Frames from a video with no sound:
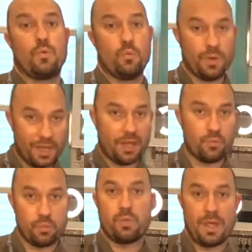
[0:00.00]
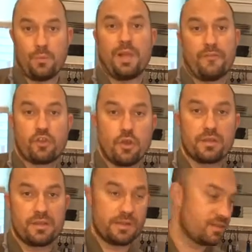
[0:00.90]
will have
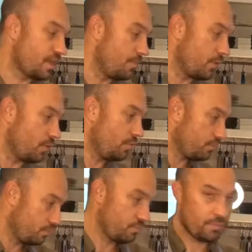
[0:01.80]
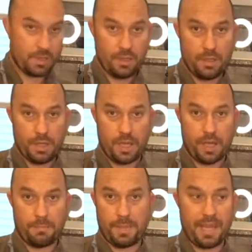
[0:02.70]
cooked this gumbo,
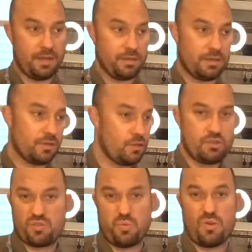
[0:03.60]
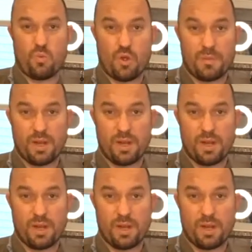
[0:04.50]
and you just want to warm it